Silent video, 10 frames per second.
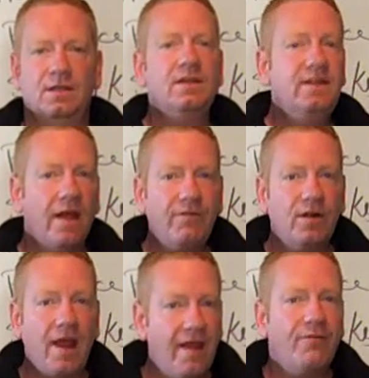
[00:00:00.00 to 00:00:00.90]
You
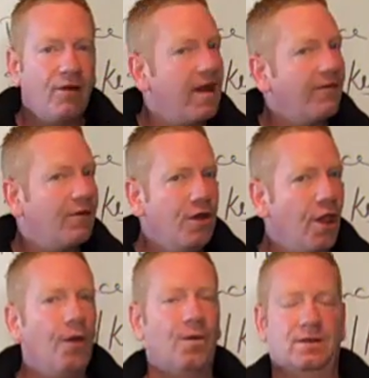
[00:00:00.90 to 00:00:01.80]
never, ever, ever
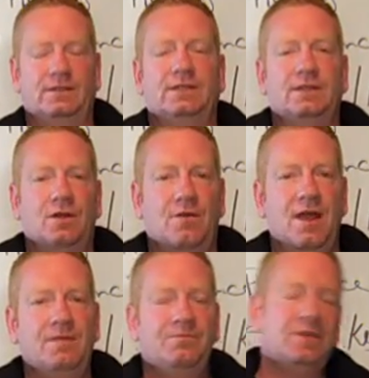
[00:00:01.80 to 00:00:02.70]
know. All
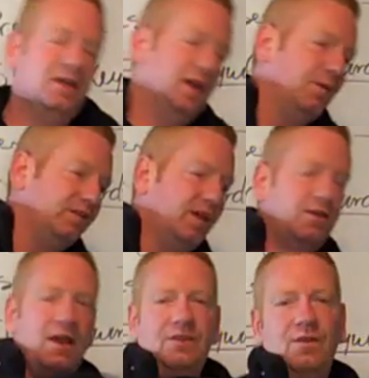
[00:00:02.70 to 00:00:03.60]
right? Anyways,
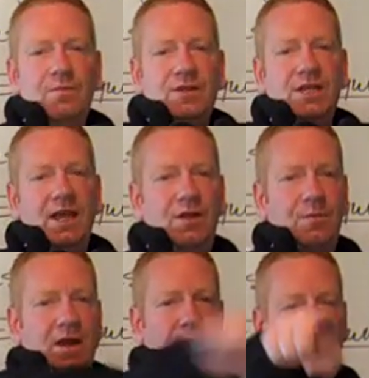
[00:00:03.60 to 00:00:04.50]
thank you guys very much again.
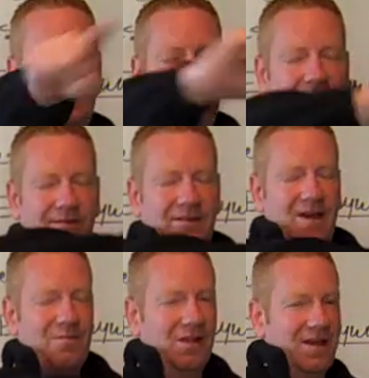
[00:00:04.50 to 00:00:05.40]
No matter what,
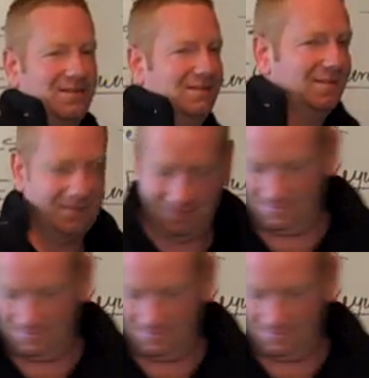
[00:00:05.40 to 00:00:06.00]
God bless.